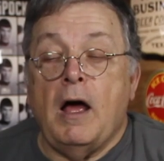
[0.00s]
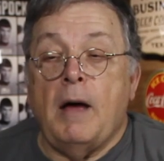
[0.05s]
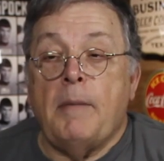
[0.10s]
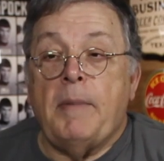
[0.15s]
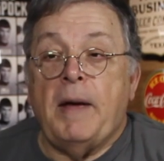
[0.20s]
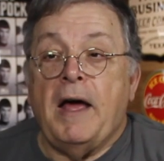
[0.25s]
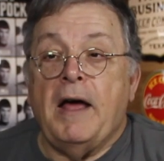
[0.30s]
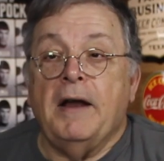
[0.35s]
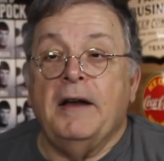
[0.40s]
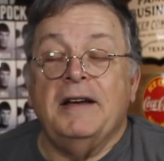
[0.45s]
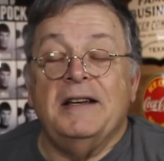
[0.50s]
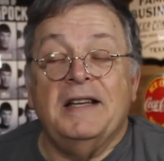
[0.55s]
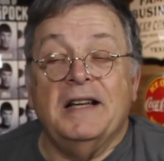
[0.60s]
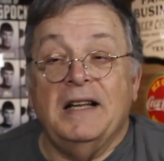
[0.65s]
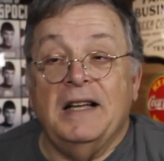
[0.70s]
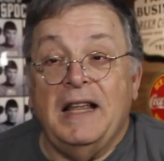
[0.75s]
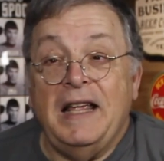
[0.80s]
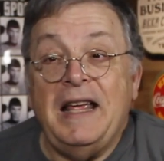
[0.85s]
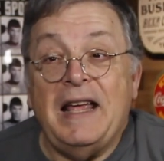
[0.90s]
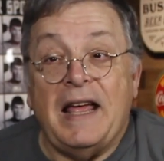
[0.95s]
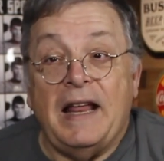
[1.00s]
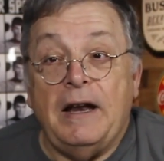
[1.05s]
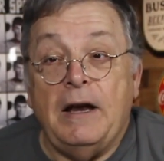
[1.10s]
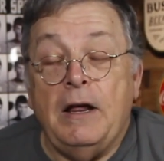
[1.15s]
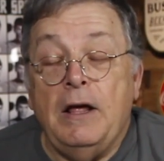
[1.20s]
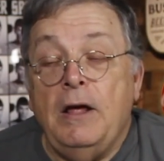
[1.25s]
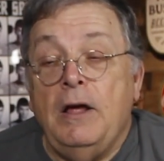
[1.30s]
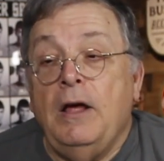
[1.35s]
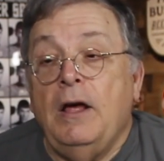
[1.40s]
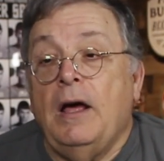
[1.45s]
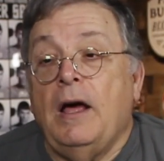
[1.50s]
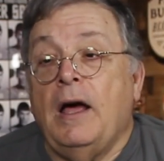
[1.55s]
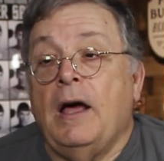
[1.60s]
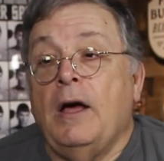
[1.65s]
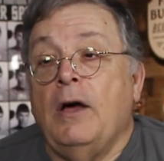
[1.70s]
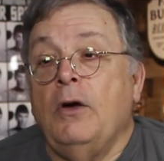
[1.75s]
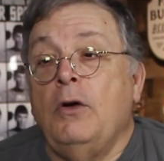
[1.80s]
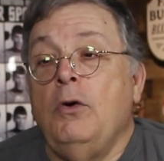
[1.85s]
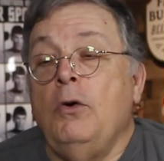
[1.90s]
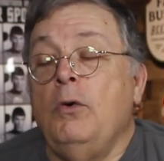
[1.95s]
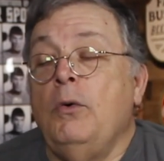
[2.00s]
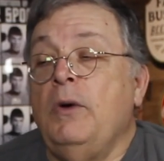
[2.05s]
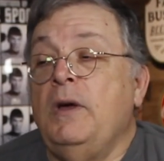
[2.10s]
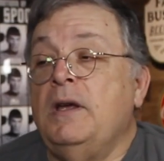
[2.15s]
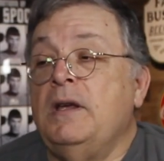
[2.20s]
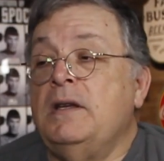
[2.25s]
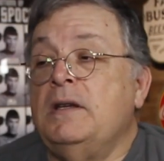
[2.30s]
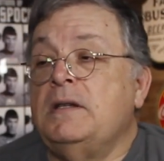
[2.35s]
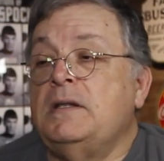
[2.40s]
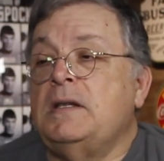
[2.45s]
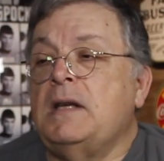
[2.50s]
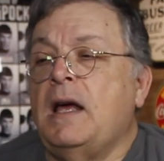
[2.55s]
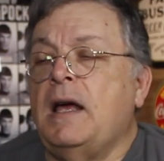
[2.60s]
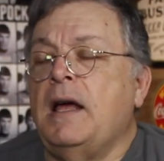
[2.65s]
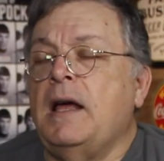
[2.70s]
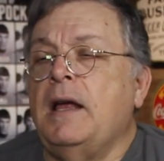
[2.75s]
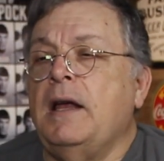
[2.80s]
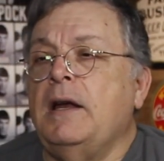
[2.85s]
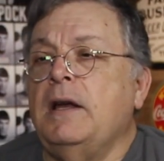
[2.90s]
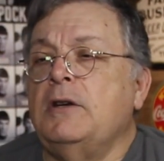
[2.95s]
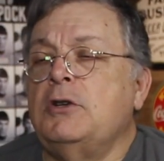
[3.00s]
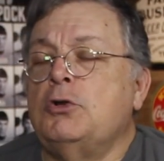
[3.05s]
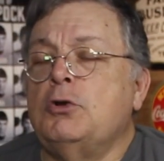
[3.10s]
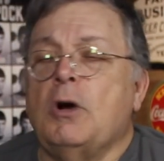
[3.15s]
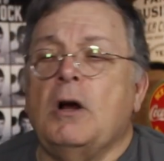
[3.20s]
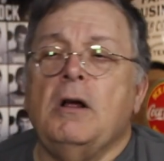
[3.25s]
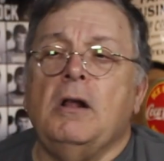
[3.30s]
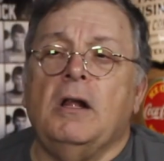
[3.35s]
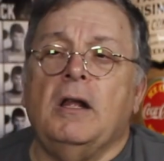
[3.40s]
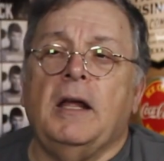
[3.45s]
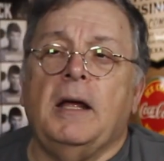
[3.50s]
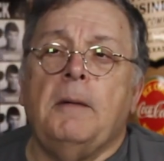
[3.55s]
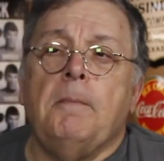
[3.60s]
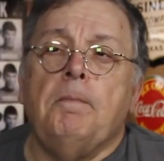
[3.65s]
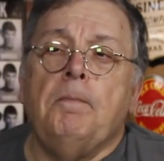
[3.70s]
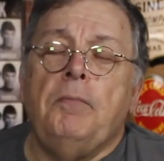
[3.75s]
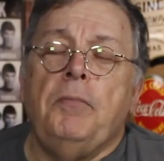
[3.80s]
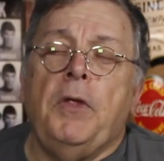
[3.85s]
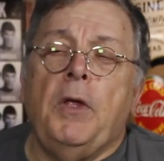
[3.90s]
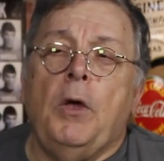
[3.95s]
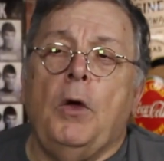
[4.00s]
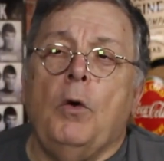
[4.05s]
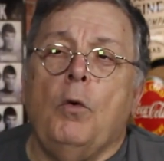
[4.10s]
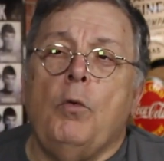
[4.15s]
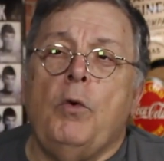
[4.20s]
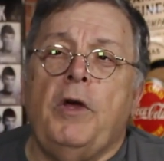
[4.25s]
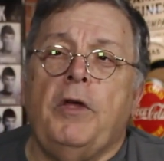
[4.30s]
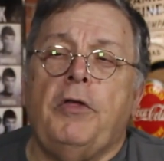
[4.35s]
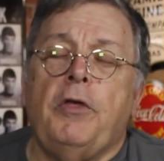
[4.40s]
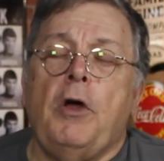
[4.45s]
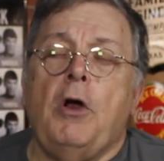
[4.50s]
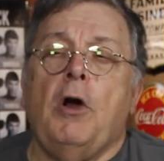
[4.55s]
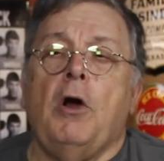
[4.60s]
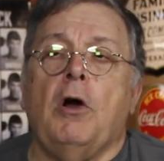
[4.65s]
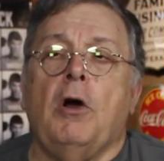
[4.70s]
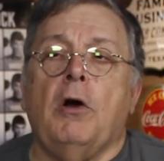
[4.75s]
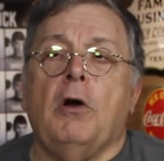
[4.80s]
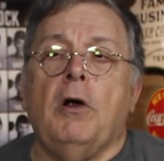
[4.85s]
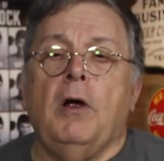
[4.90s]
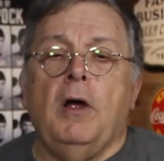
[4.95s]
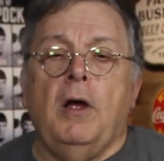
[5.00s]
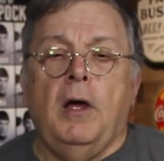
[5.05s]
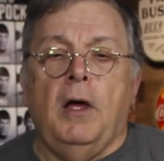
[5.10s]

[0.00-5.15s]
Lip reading: about Delenn, who is struggling with her